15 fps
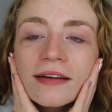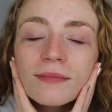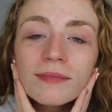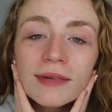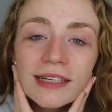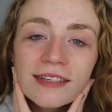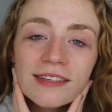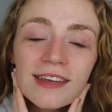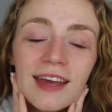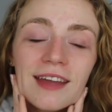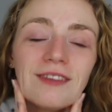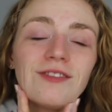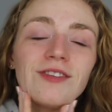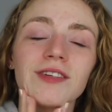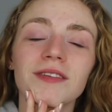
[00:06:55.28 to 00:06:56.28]
My
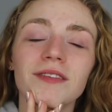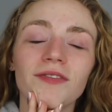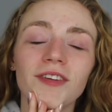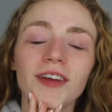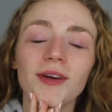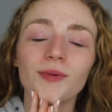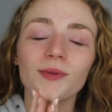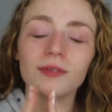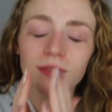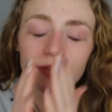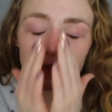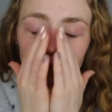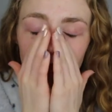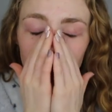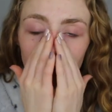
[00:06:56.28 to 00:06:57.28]
skin just feels
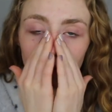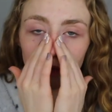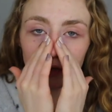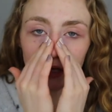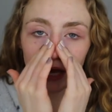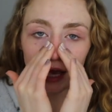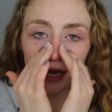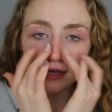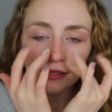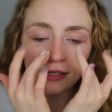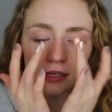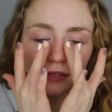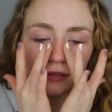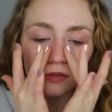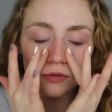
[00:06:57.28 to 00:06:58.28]
so nice.
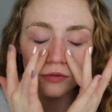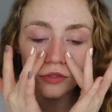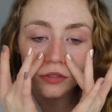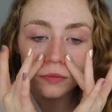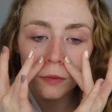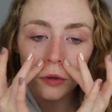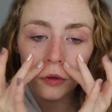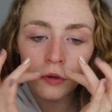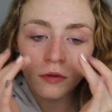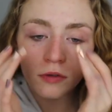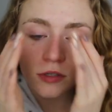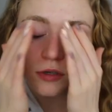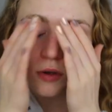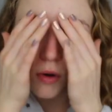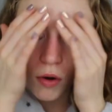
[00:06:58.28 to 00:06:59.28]
It's so smooth,
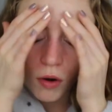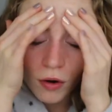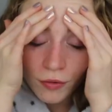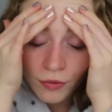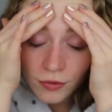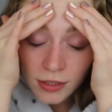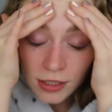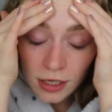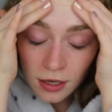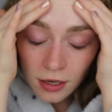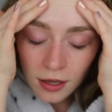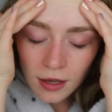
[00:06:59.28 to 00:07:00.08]
soft.